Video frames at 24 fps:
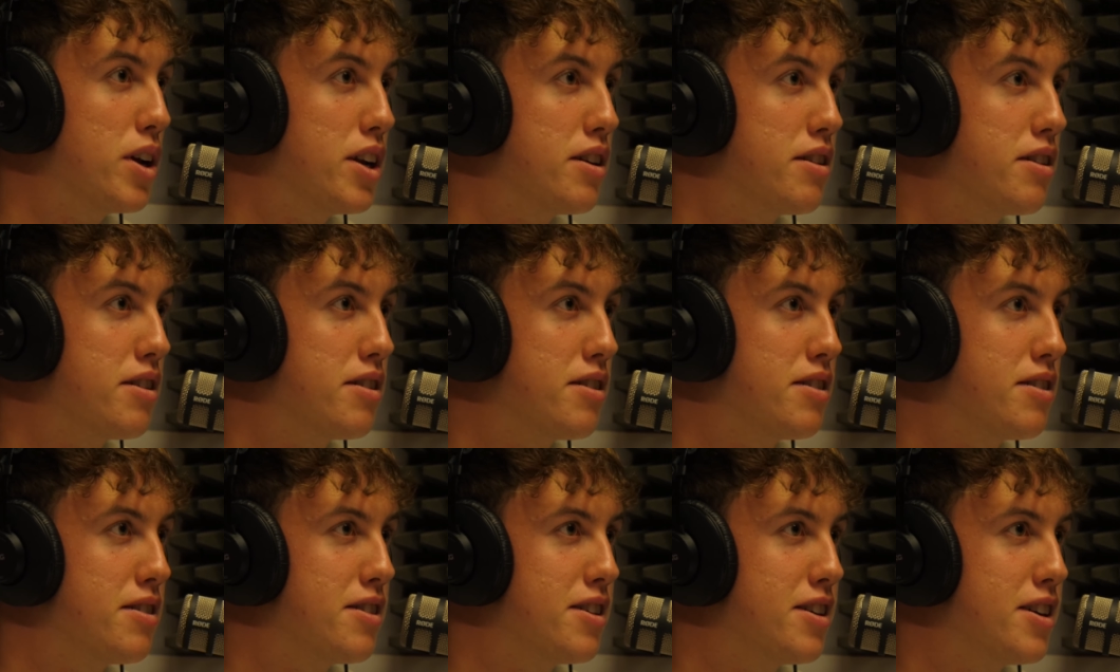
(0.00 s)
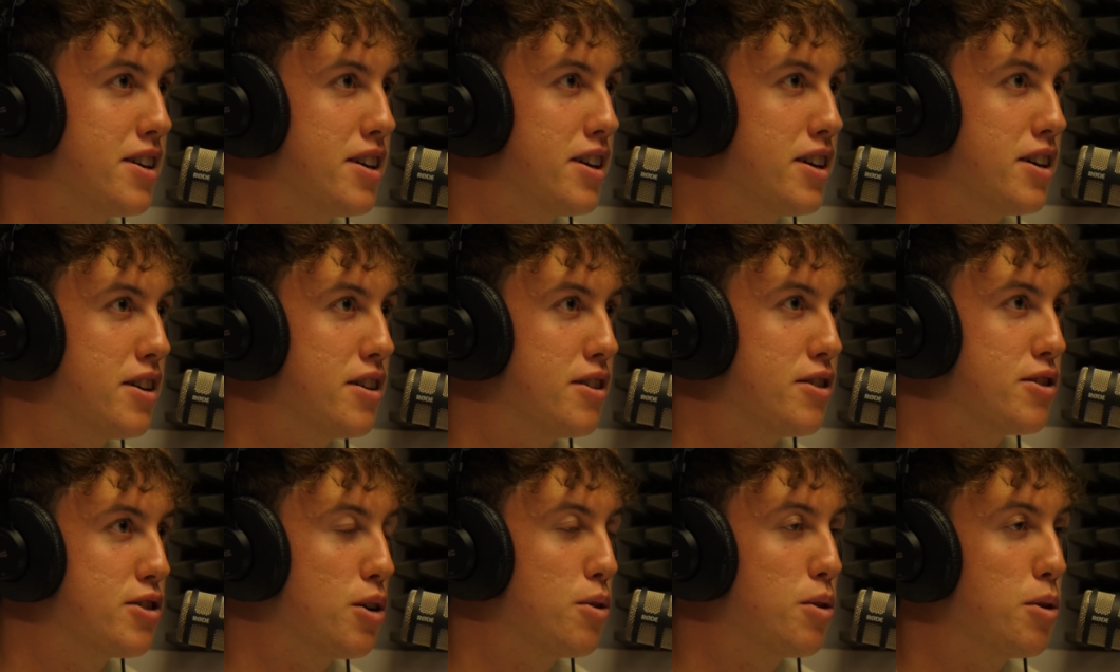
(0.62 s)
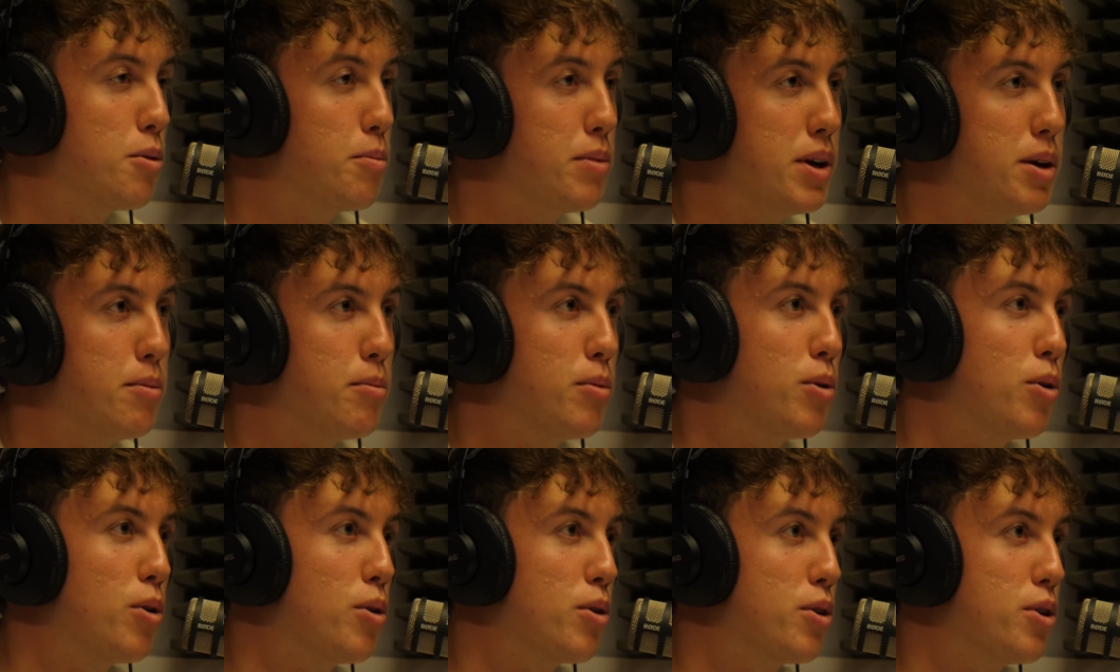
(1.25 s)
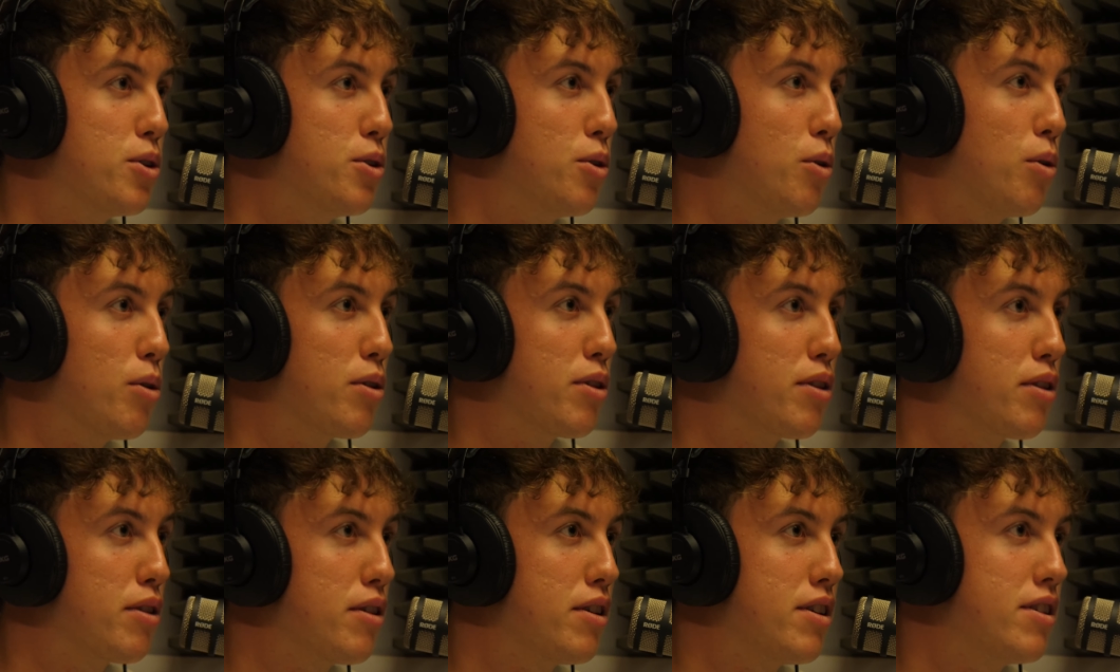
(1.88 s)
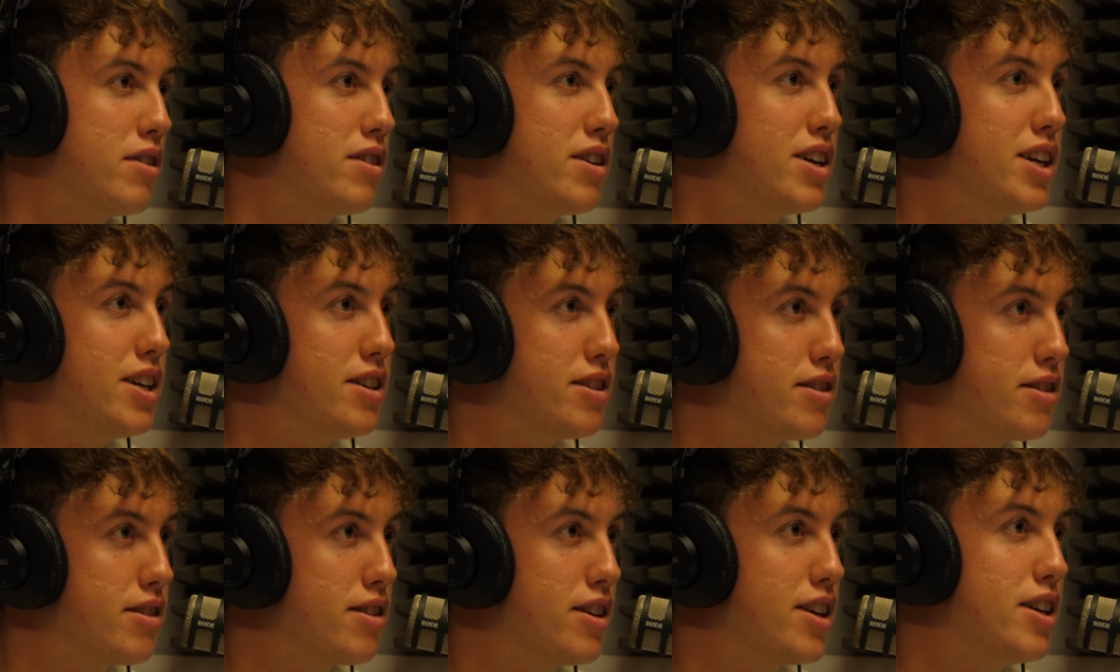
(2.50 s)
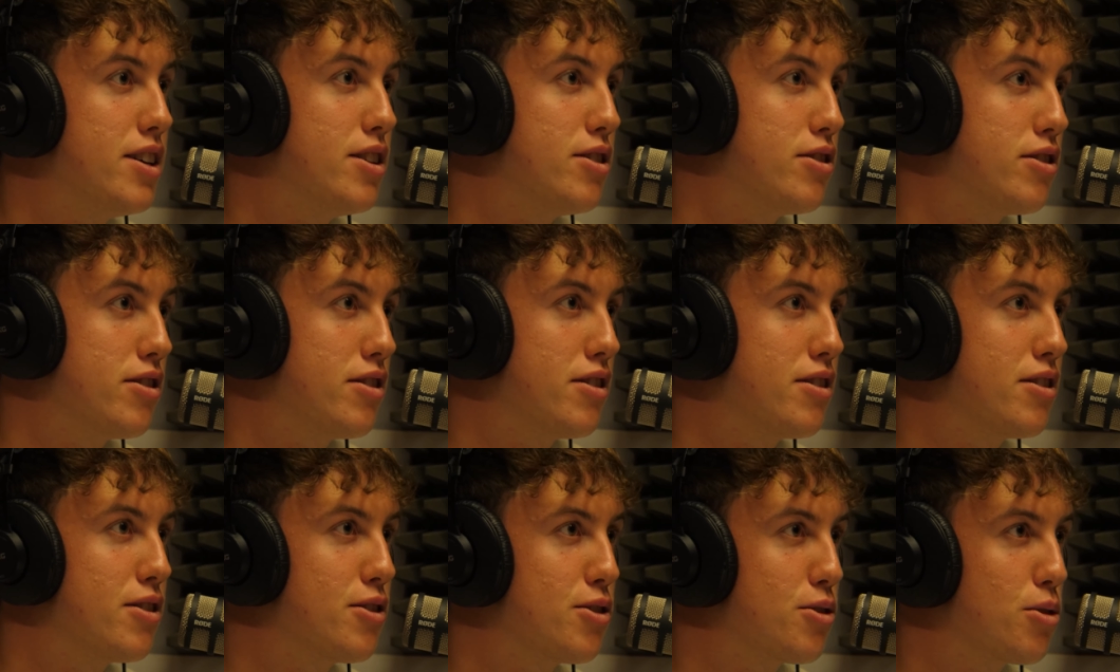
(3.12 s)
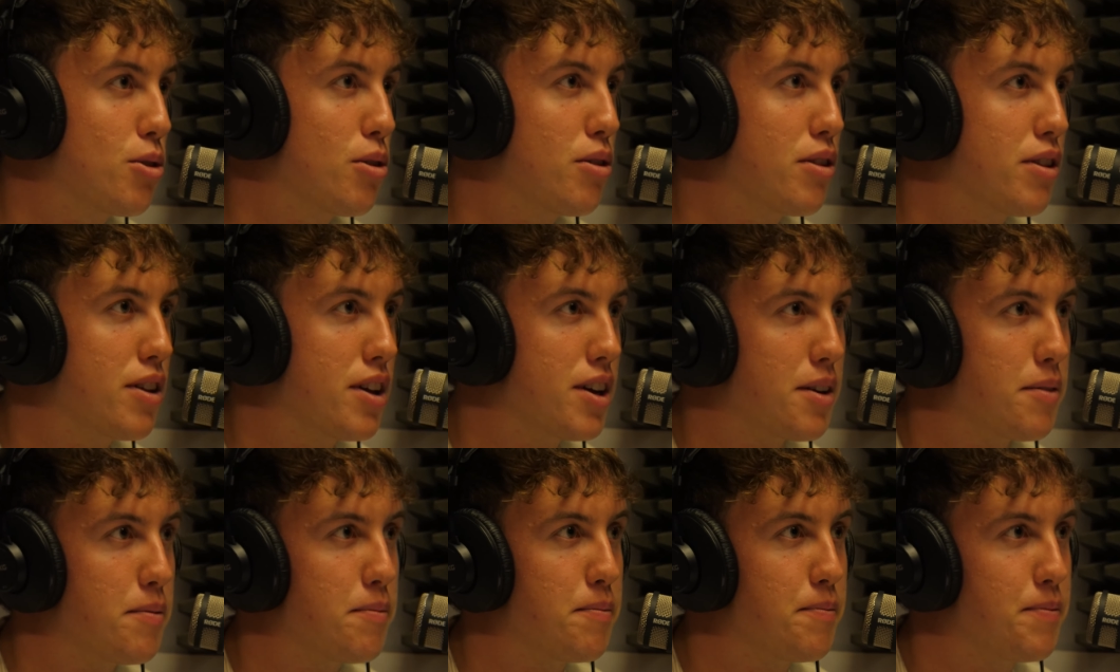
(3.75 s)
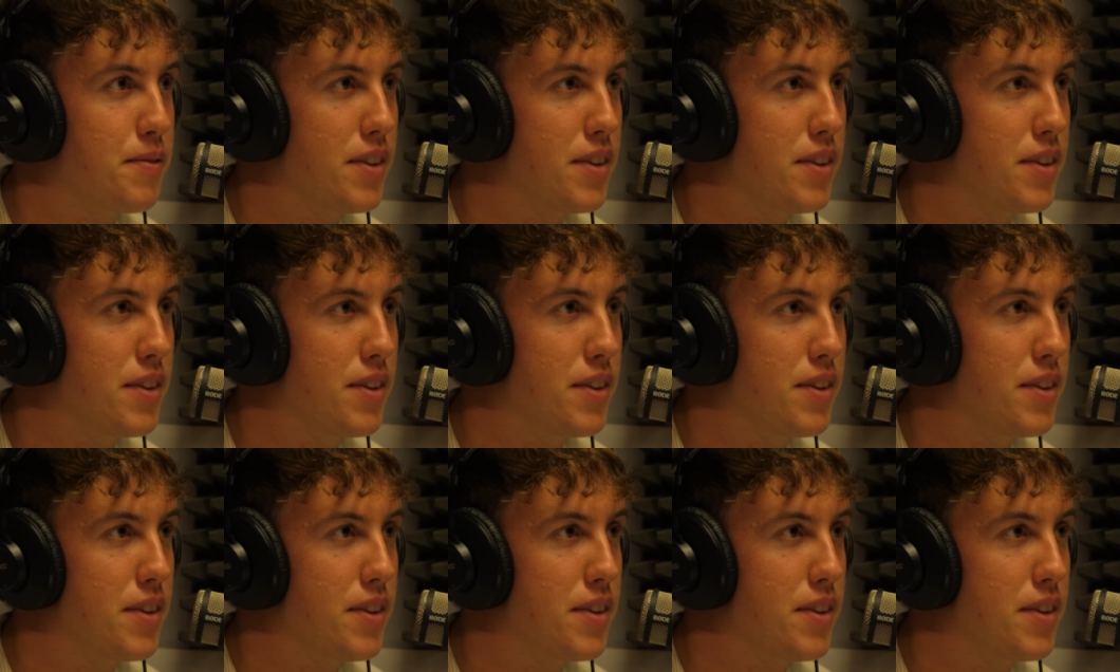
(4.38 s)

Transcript: wind, so it would be more north, east sort of thing.